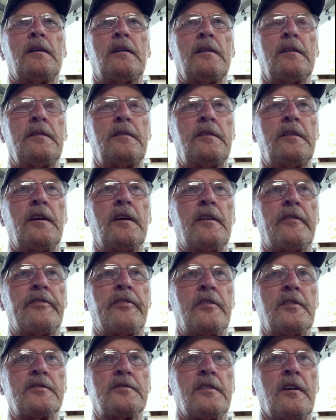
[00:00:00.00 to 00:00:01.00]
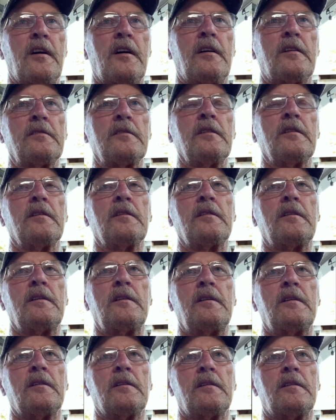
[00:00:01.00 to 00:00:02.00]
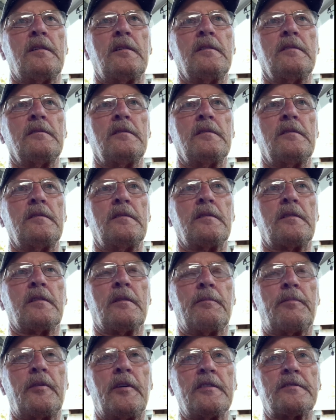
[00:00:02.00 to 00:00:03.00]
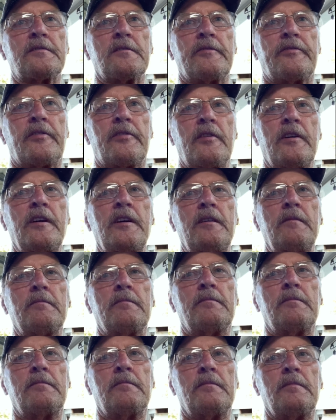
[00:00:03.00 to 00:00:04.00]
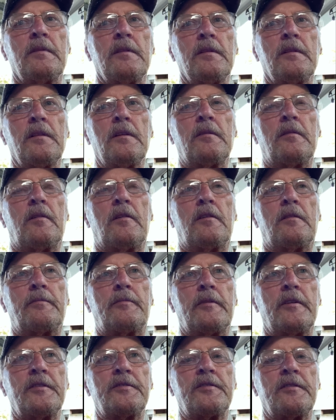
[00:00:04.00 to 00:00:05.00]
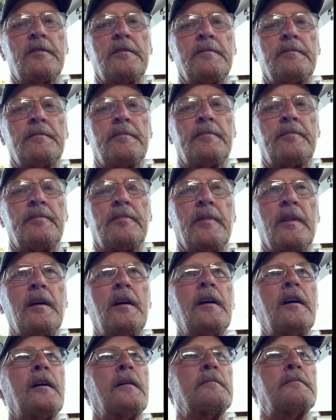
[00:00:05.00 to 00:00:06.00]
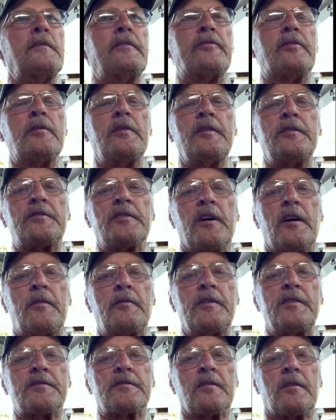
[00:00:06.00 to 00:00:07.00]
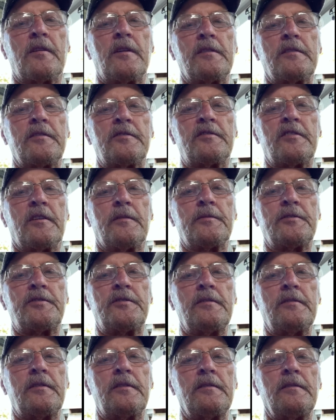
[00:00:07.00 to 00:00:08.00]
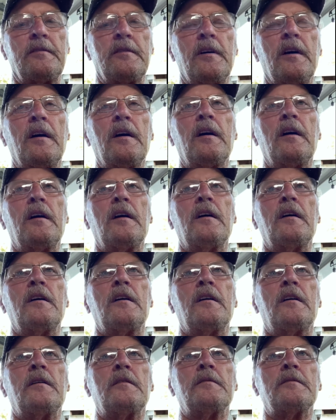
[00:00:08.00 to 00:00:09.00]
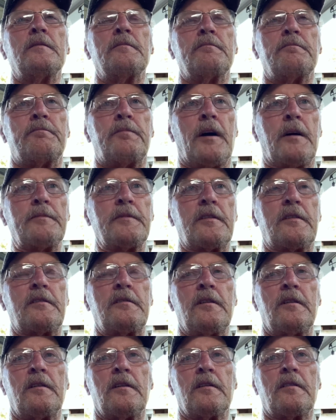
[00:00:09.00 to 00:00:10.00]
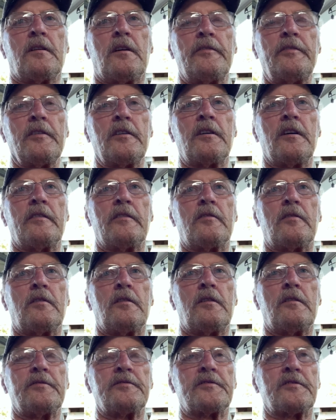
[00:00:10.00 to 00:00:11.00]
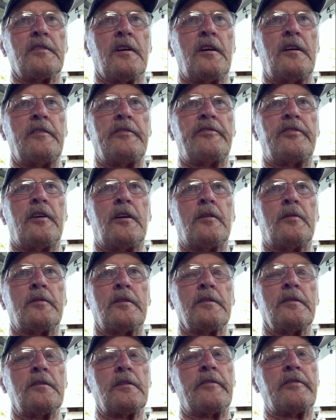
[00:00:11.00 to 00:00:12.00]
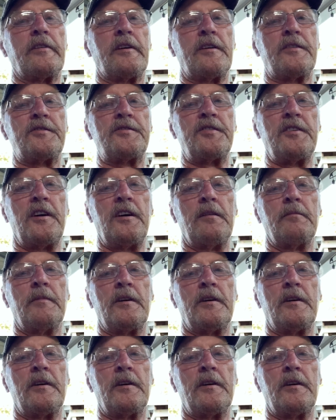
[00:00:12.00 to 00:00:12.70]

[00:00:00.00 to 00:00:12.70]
You get a first out, compressor frame, low oil pressure. Before you try to restart it to troubleshoot it, pop the coffin cover off, slide it forward, look for that chain.